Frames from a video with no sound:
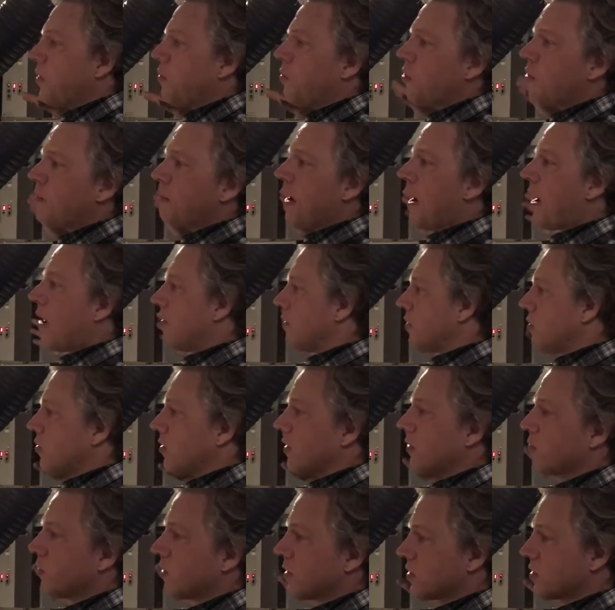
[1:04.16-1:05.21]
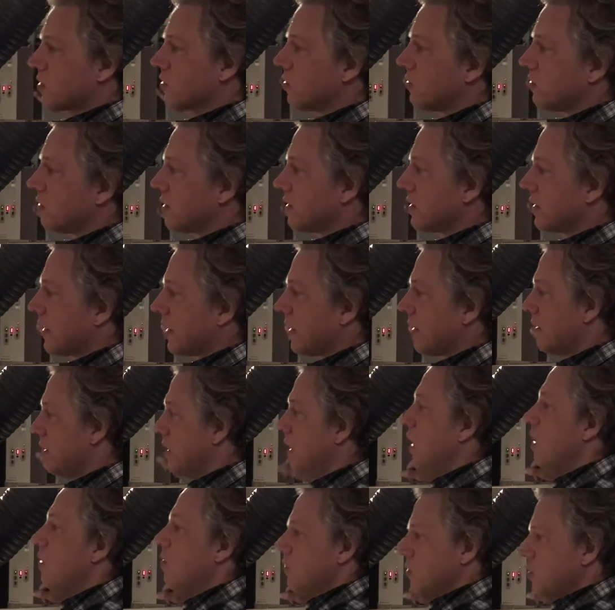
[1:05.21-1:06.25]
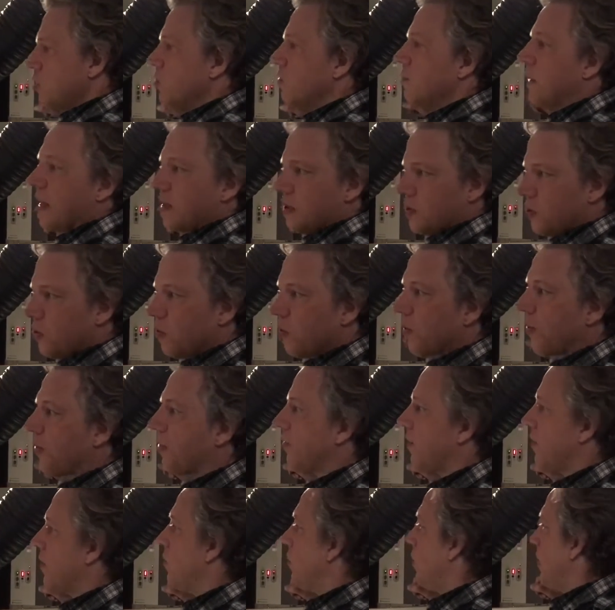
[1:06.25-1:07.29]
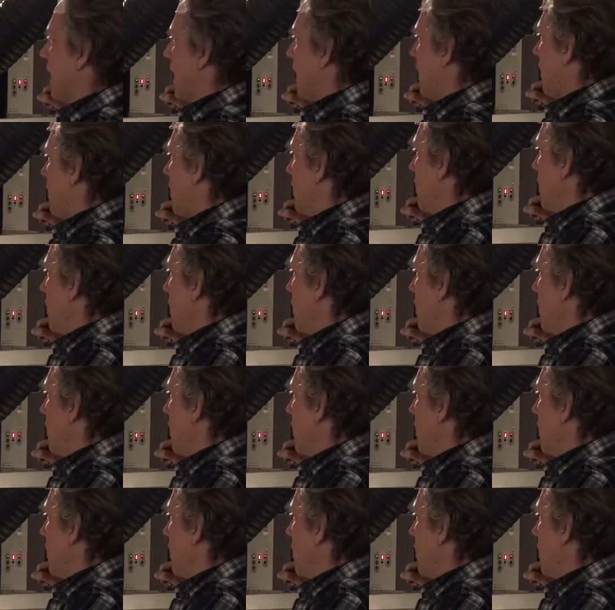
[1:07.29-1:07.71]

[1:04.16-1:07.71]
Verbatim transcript: we do about during when school is in, we do about two or three a week.